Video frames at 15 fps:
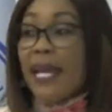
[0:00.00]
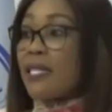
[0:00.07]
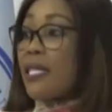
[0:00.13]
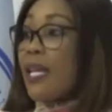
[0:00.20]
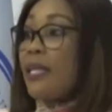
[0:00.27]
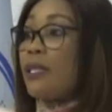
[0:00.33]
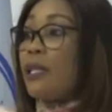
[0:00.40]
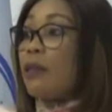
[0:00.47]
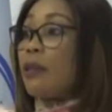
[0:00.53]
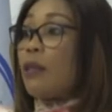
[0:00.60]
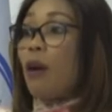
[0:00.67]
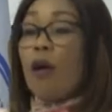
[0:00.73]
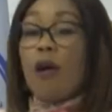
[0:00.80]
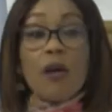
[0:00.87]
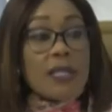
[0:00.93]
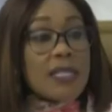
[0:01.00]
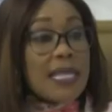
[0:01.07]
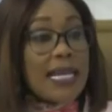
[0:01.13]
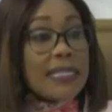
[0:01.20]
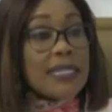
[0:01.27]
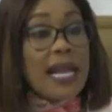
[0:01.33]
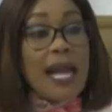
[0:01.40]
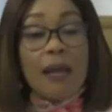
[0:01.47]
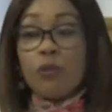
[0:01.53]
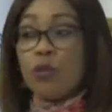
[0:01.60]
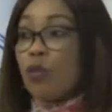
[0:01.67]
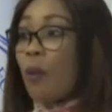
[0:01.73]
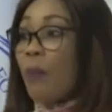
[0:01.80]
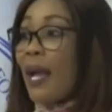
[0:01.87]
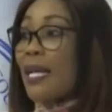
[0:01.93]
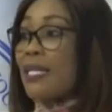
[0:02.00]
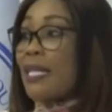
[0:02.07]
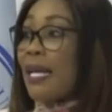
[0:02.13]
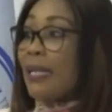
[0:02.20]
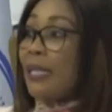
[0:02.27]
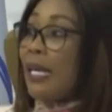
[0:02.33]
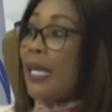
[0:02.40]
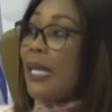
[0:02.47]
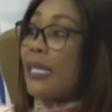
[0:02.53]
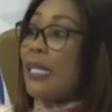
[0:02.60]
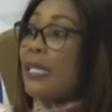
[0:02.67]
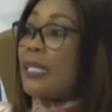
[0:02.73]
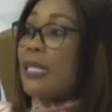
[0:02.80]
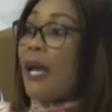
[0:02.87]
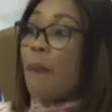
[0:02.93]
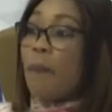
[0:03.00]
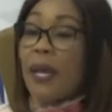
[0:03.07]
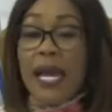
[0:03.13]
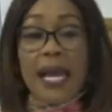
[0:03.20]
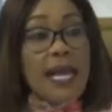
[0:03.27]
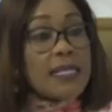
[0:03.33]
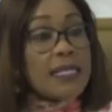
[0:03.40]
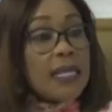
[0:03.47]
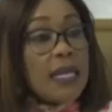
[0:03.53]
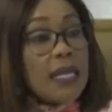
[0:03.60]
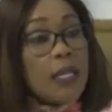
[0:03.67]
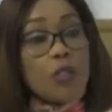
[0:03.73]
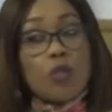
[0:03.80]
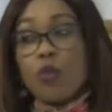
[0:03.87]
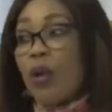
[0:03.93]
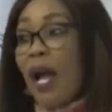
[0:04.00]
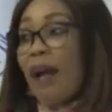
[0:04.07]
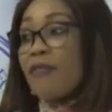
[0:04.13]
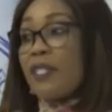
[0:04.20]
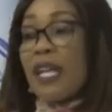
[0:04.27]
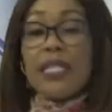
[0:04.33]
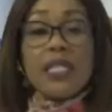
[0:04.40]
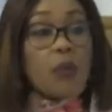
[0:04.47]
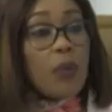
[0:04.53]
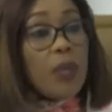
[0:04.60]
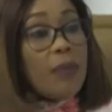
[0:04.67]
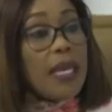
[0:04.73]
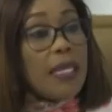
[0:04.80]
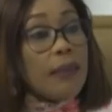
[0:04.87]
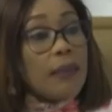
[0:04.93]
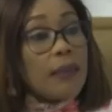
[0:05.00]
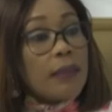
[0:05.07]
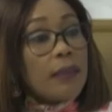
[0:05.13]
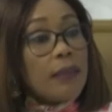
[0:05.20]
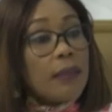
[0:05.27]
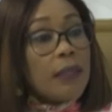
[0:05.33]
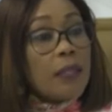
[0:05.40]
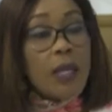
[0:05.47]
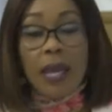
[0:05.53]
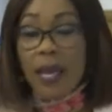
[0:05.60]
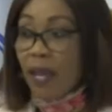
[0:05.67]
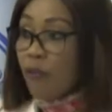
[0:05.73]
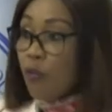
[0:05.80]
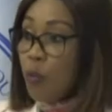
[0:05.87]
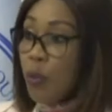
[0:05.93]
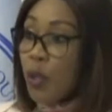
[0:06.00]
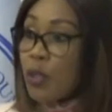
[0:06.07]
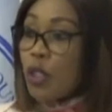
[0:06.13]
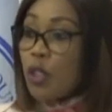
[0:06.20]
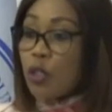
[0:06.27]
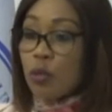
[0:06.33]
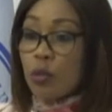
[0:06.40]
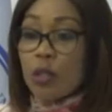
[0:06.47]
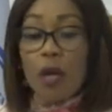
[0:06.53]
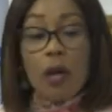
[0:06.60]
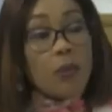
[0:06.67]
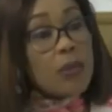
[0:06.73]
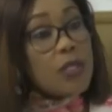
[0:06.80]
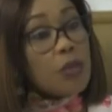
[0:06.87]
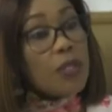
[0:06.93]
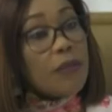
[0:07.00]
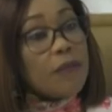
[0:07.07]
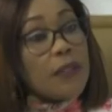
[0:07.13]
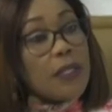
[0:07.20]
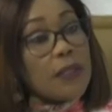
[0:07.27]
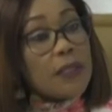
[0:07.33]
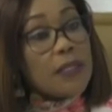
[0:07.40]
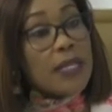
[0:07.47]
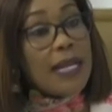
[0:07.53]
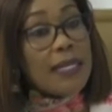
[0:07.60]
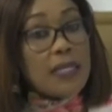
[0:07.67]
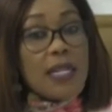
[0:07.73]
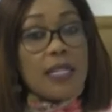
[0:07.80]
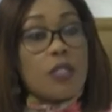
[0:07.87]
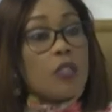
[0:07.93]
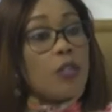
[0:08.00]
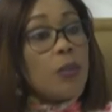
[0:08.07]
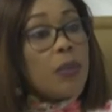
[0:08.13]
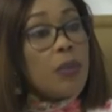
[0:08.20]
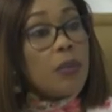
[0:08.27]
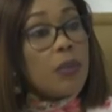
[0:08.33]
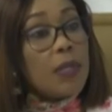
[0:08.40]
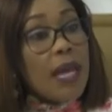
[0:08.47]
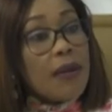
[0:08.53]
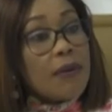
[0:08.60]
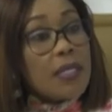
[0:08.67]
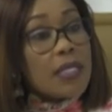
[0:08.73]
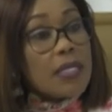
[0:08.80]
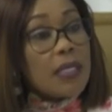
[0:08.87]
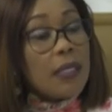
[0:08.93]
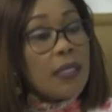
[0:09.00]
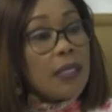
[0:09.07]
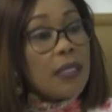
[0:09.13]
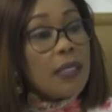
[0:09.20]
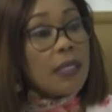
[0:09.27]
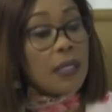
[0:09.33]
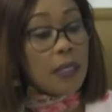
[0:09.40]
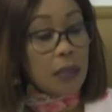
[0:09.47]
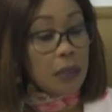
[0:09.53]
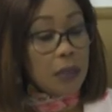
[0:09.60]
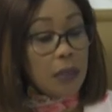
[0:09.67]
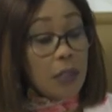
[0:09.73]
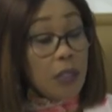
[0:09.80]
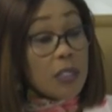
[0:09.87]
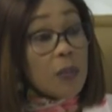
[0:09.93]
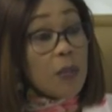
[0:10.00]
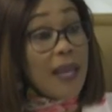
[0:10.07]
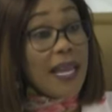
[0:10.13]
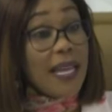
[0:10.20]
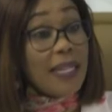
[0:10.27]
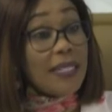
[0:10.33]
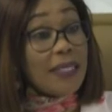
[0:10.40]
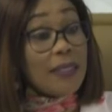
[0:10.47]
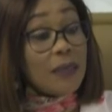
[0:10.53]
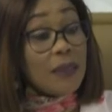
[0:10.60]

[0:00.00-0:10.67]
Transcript: sending thugs and armed robbers and kidnappers after the women. Everybody should come to the field and test your popularity, not by